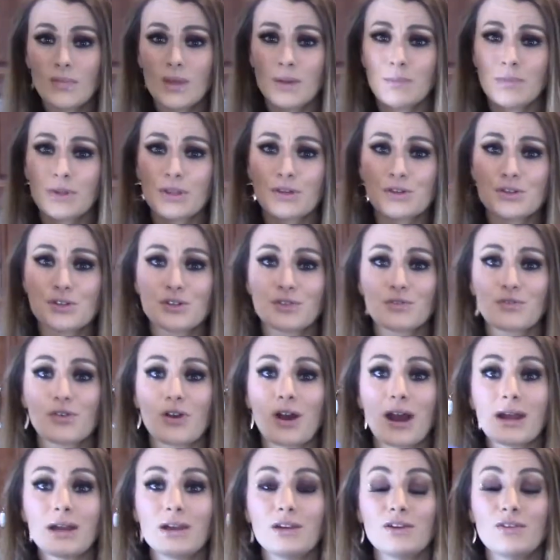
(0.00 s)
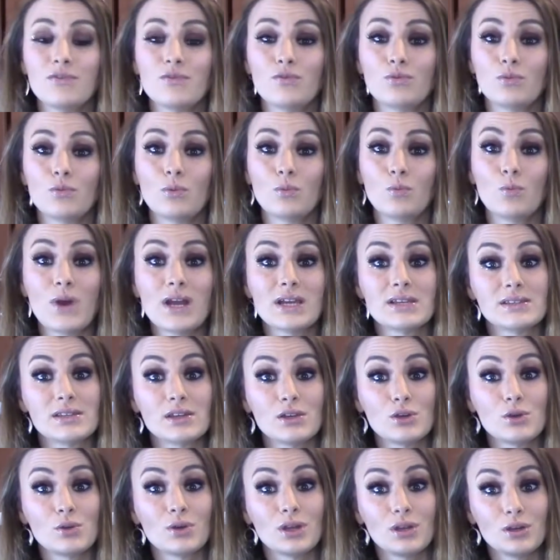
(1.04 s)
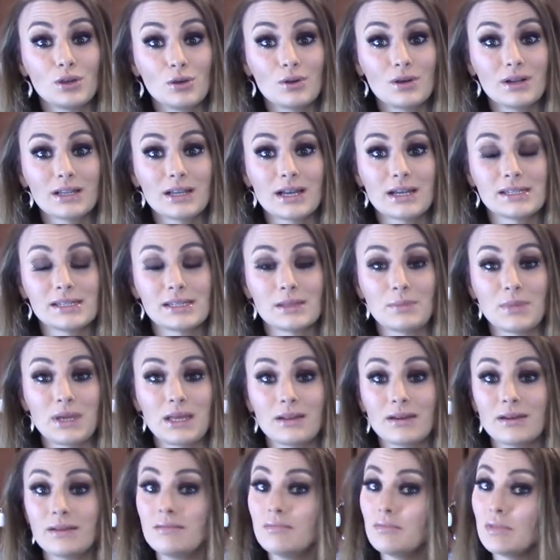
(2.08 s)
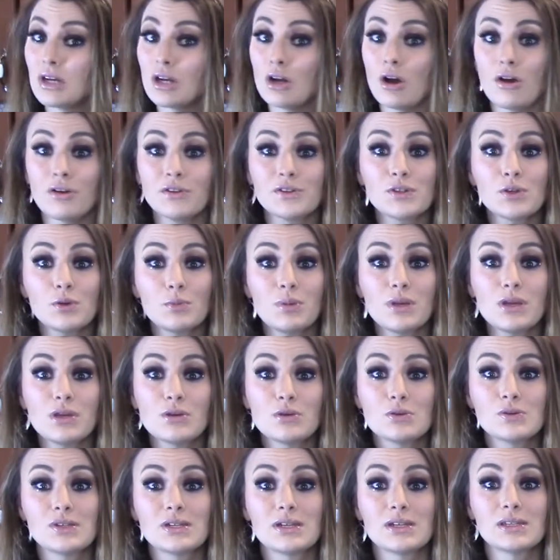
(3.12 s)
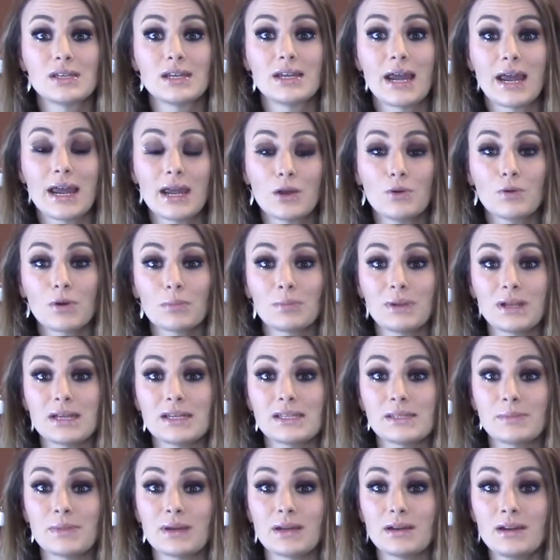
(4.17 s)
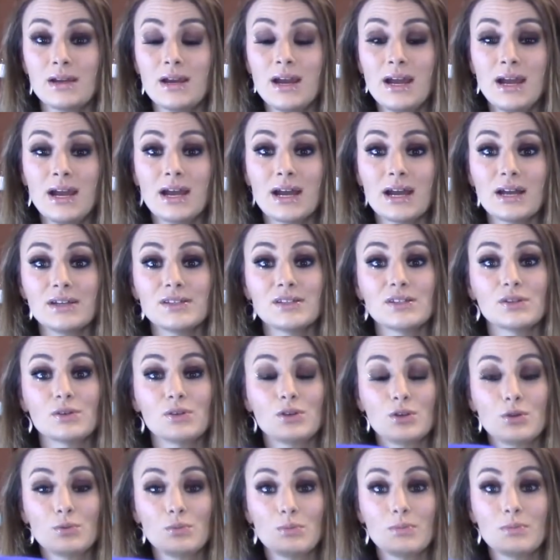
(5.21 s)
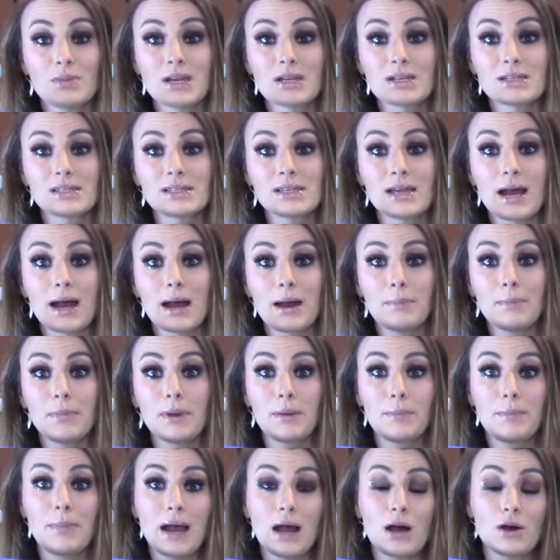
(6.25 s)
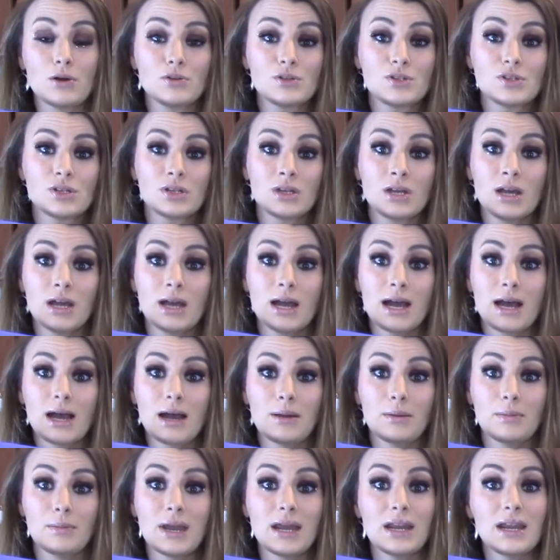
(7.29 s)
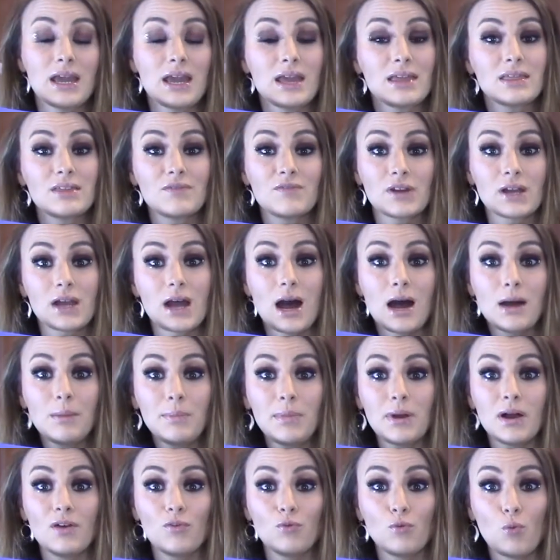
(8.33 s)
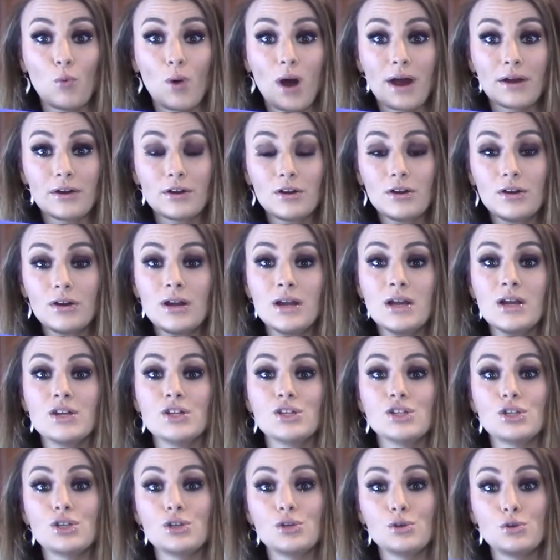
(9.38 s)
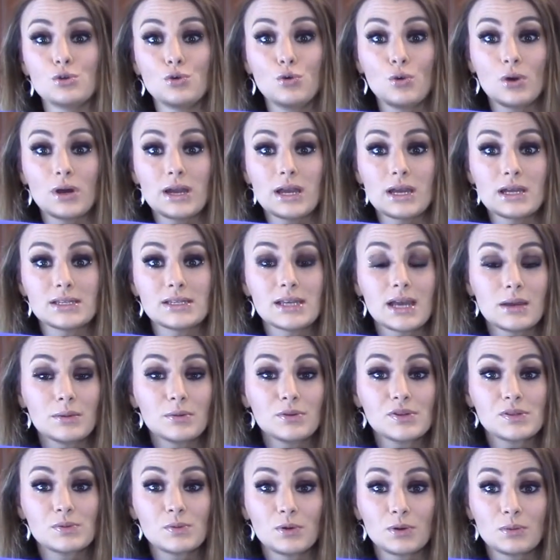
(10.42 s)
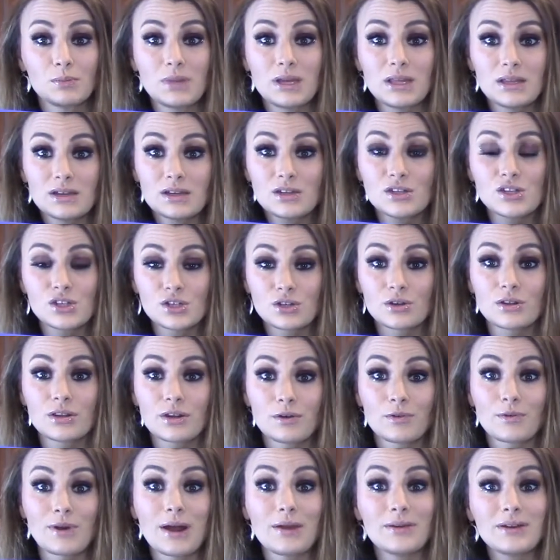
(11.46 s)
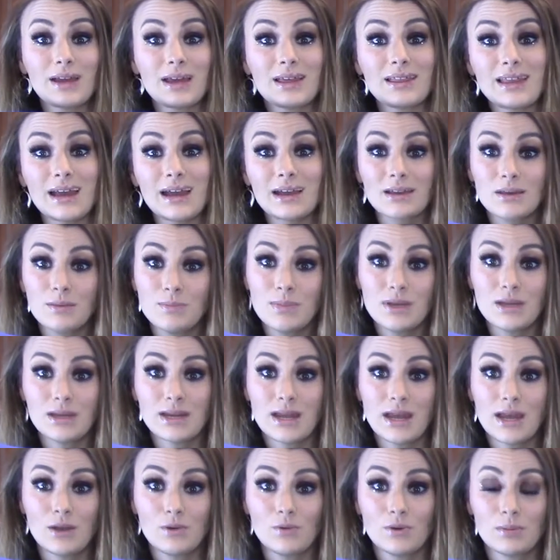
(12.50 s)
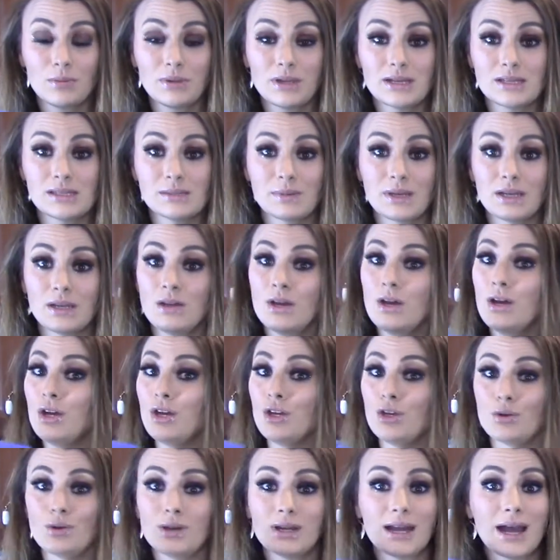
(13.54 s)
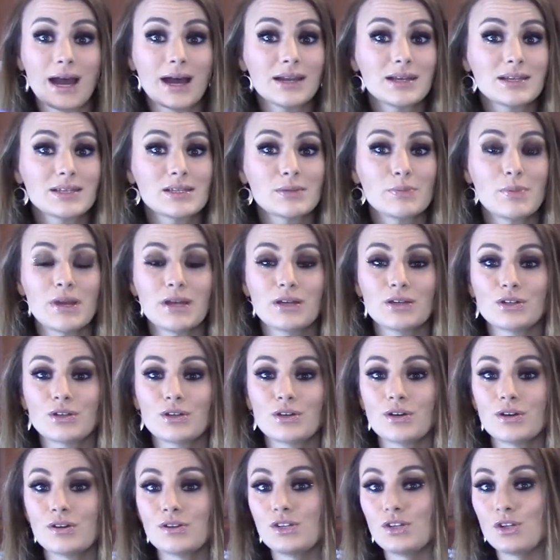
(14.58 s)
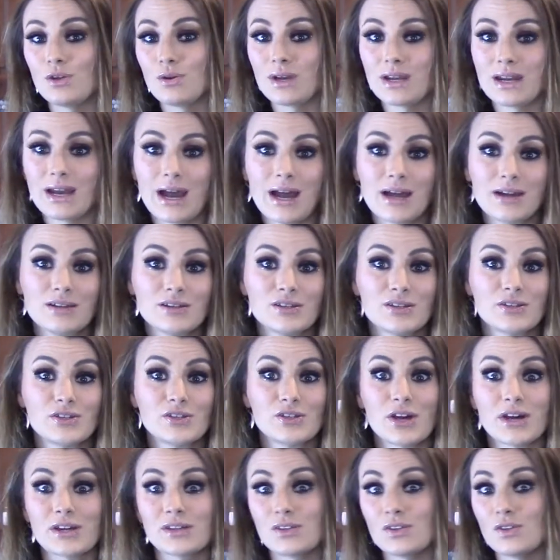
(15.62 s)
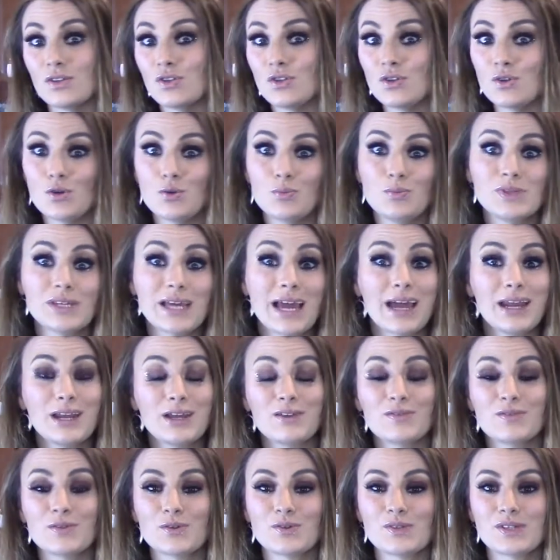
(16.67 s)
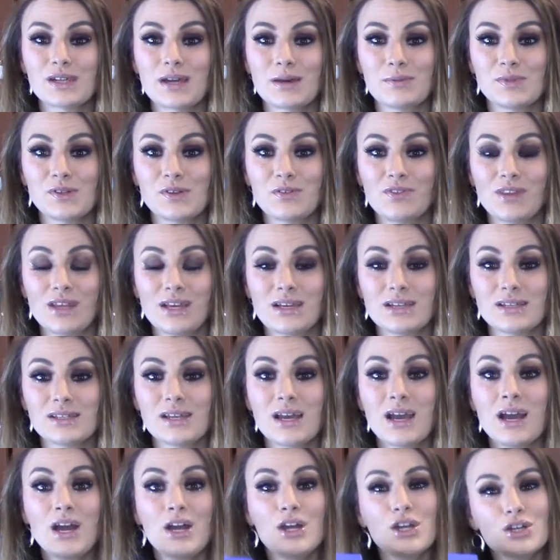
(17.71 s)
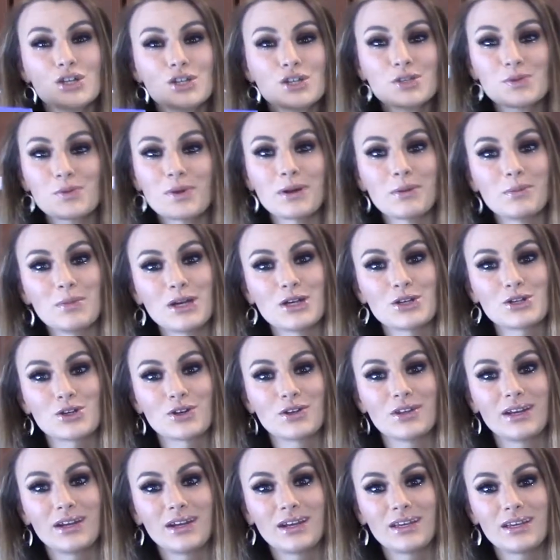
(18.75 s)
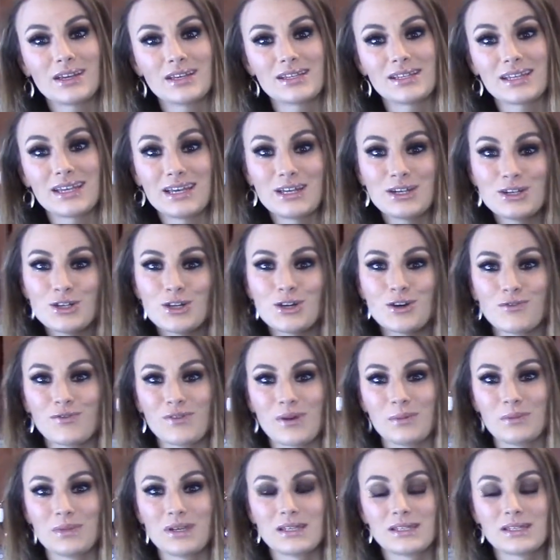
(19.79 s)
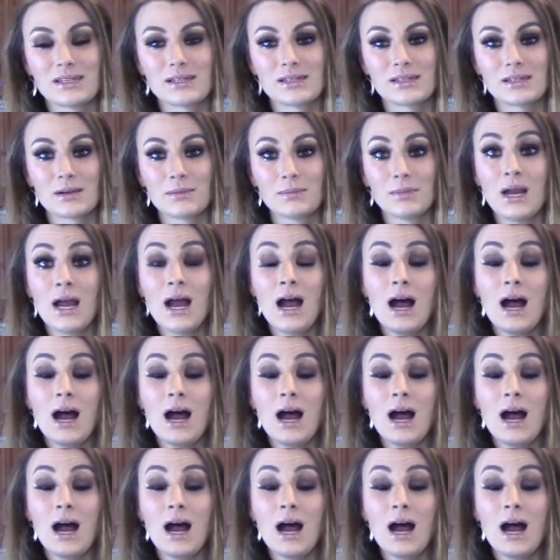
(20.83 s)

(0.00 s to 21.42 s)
But there's a variety of ways that you can utilize the Mila. It can also be used as an egg replacement. And so you mix up about 1/8 of a cup of water to a tablespoon of Mila, stir that around, and that can be an egg replacement. You can add it to baked goods, you can add it to sauces, soups, any of those types of things. You just want to make sure that it gets into your family system.